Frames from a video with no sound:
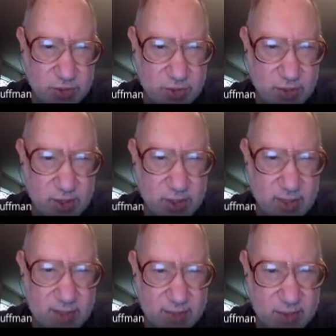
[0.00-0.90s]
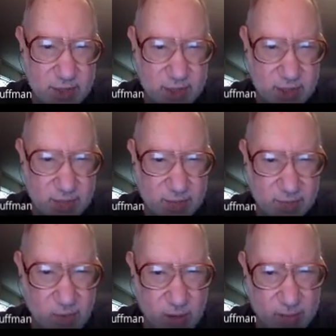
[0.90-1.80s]
to their system of
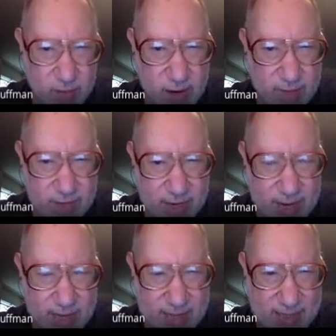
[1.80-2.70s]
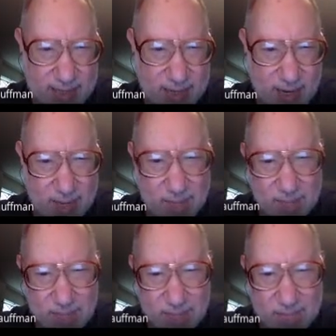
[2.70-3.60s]
quantum gravity at that time.
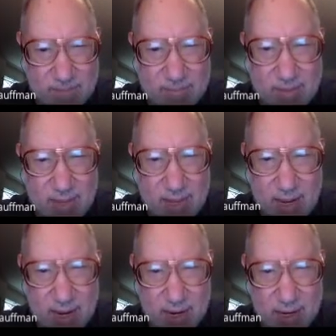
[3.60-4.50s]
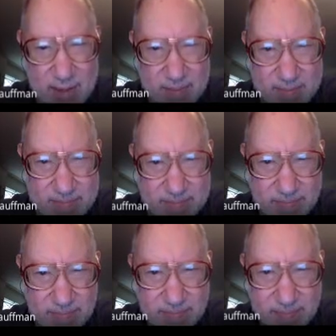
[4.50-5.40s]
And
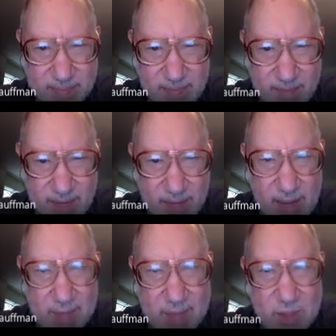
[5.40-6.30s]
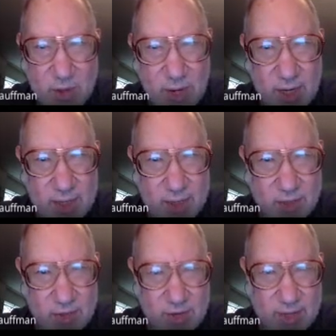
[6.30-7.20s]
the Hamiltonian
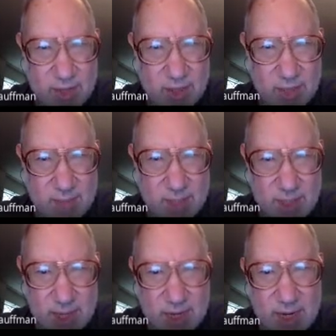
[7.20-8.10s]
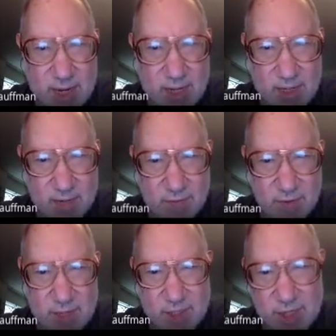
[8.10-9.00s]
constraint similarly
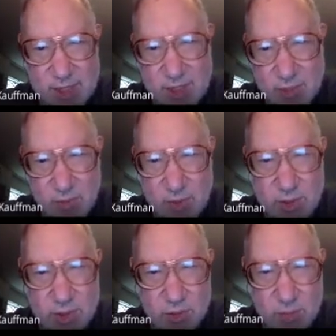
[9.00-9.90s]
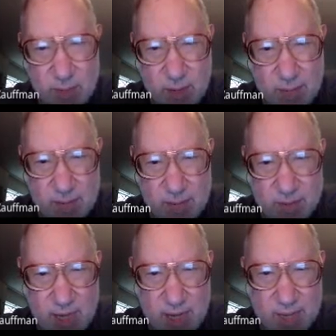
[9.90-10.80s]
differentiates the Wilson loop a couple of
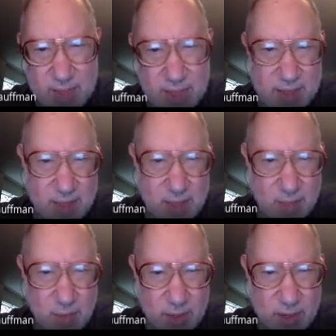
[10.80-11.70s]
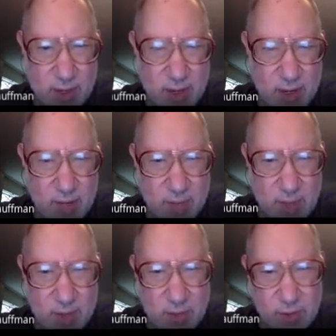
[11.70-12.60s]
times and ends up with a
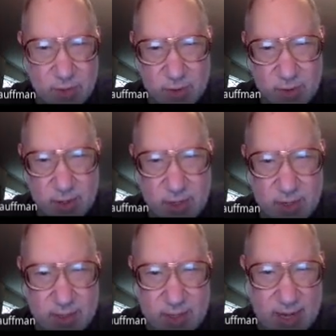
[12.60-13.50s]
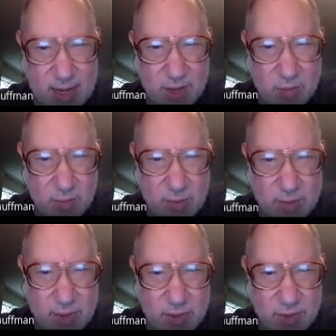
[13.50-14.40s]
peculiar Lie algebra
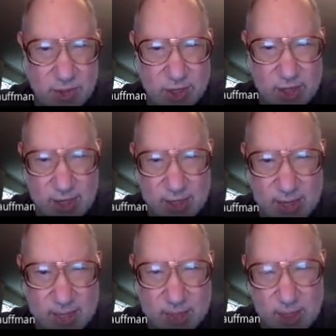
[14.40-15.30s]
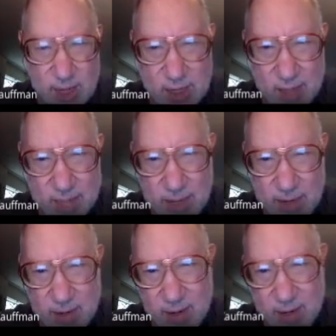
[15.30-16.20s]
insertion and an epsilon up
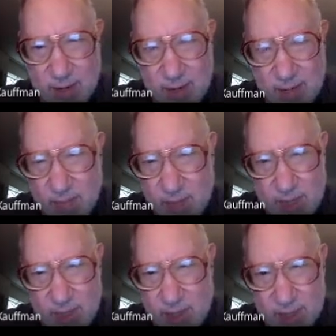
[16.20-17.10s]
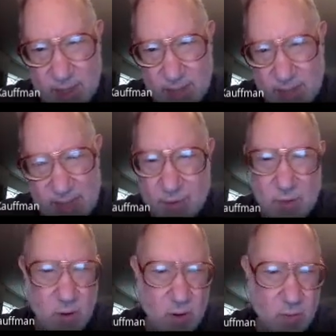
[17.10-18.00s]
here, but that
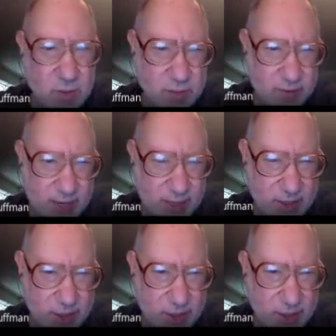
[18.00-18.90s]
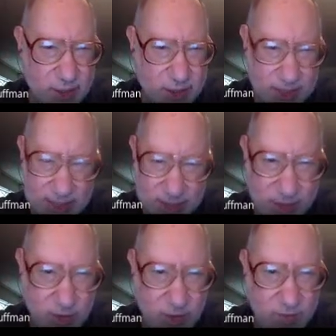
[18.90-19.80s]
one always vanishes, and that's
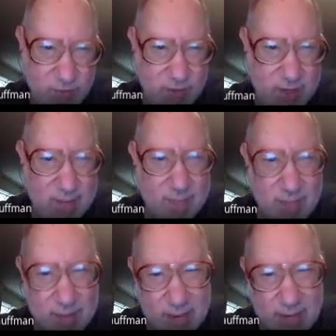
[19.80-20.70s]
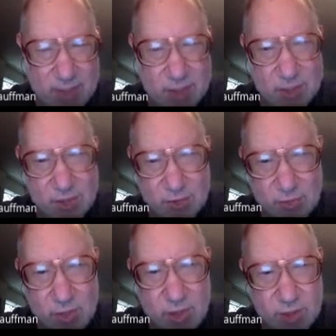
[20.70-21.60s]
good for them. They managed
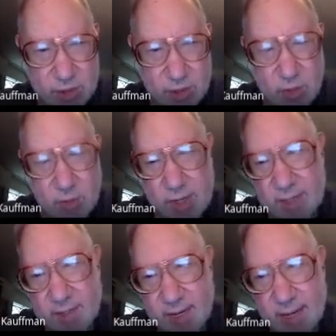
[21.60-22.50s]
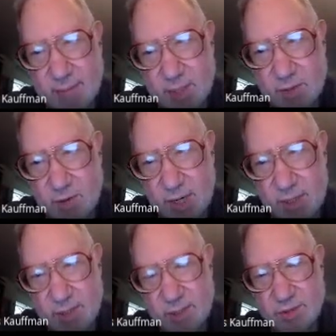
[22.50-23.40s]
to show that the
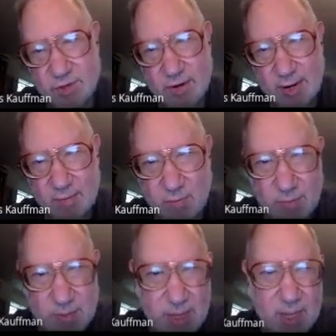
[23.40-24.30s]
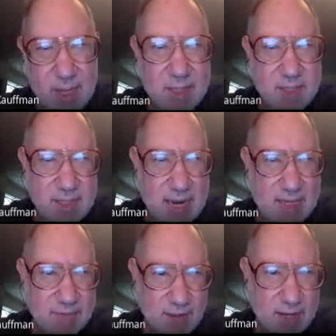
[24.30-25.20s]
Hamiltonian constraint will be
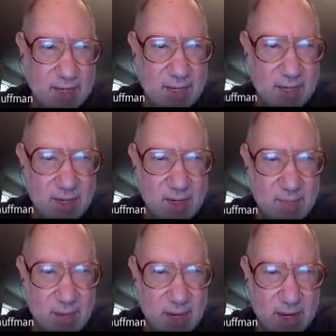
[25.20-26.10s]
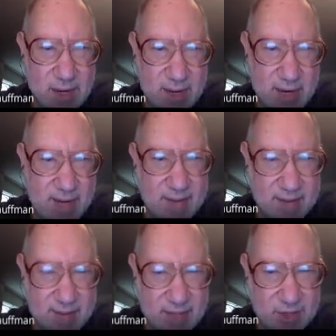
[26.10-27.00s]
satisfied by
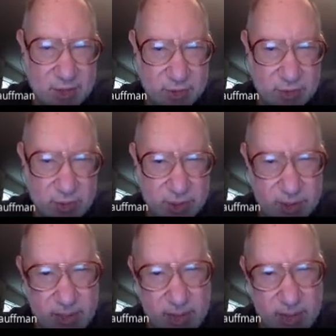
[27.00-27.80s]
anything they choose.